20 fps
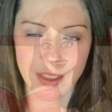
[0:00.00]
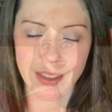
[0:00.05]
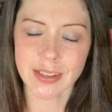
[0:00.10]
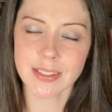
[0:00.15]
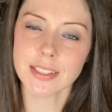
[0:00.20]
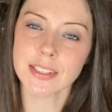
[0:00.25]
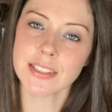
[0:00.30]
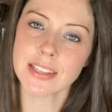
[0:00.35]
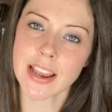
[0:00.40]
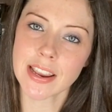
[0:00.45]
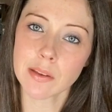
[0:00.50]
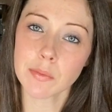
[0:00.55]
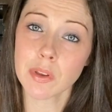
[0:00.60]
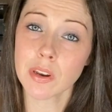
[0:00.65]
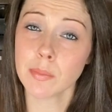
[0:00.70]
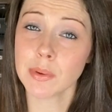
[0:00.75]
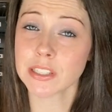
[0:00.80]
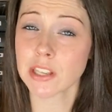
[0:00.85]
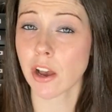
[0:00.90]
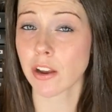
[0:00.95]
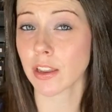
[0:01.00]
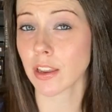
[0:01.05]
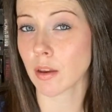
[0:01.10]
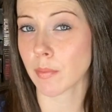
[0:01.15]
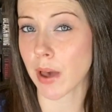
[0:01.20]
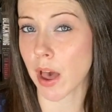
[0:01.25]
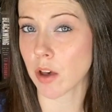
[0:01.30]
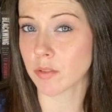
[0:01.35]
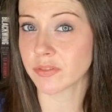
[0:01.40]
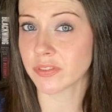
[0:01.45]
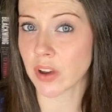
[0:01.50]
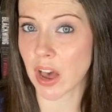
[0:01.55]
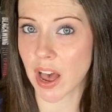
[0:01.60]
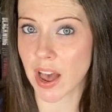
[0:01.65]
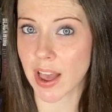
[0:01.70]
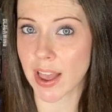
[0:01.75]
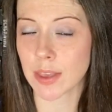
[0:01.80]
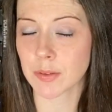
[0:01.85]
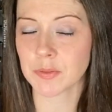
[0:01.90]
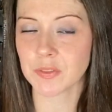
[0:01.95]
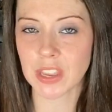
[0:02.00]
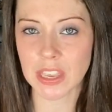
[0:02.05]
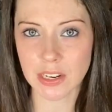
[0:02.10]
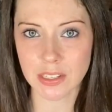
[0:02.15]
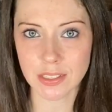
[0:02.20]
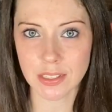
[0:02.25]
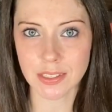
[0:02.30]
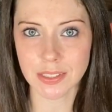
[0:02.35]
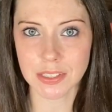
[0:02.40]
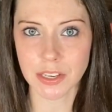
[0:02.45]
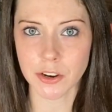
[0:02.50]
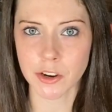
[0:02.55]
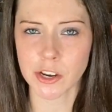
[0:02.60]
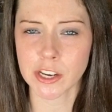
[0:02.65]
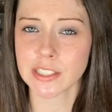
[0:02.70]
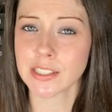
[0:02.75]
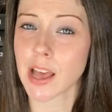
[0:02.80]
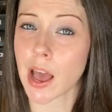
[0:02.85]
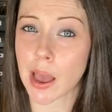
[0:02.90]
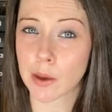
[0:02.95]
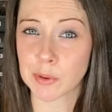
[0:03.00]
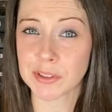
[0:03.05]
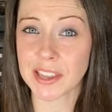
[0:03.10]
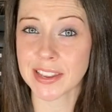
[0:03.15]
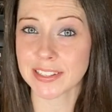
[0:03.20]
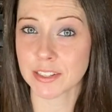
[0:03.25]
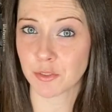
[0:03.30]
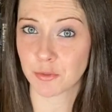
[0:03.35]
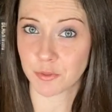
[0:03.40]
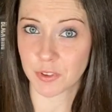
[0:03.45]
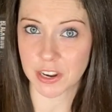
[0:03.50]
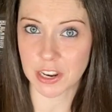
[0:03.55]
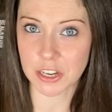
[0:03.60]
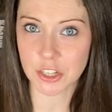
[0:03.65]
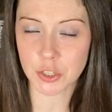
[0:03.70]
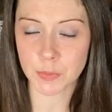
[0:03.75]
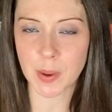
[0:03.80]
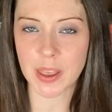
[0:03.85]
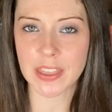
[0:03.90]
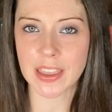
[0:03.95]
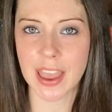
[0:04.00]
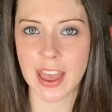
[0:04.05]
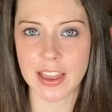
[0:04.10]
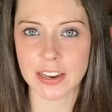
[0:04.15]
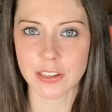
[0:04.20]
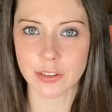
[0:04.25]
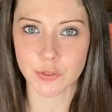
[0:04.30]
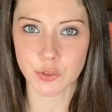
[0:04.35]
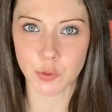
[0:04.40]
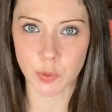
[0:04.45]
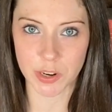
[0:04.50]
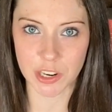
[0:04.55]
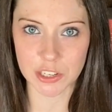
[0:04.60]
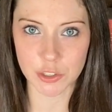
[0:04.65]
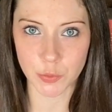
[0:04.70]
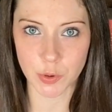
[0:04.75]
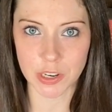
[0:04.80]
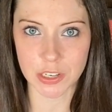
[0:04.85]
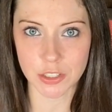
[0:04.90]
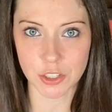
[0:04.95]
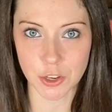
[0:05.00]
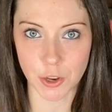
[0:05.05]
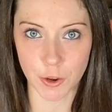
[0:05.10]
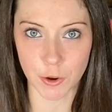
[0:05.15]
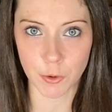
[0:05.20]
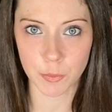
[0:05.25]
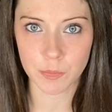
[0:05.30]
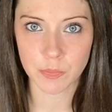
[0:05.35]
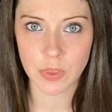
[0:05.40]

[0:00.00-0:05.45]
Today I'm going to be talking about 5 fantasy series that I would like to finish by the end of 2022.